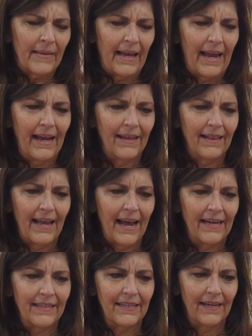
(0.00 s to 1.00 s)
and
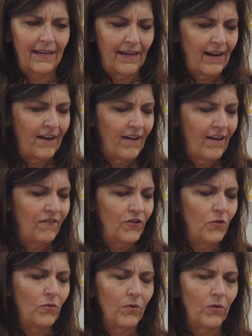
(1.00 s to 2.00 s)
that if
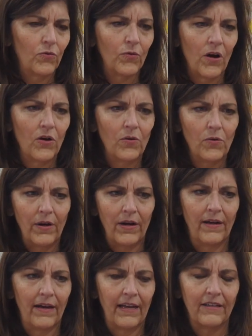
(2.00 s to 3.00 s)
you grow
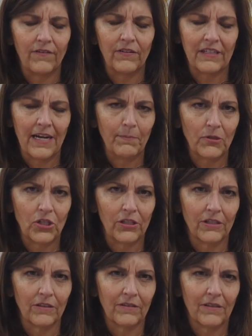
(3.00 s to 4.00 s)
at different
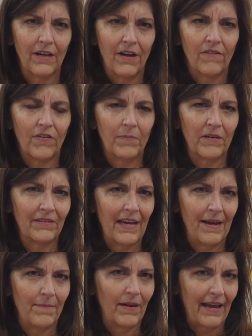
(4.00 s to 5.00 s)
temperatures from the
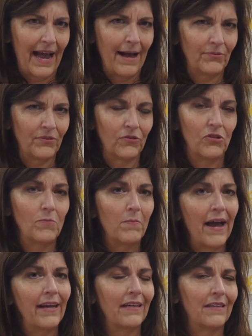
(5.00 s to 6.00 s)
same capsule, you
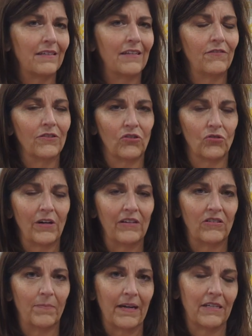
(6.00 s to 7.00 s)
might get different strains
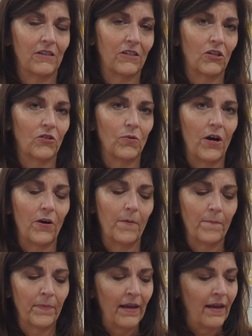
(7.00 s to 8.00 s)
of bacteria to grow.
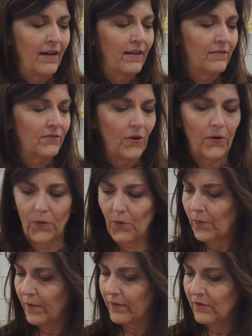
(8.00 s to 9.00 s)
So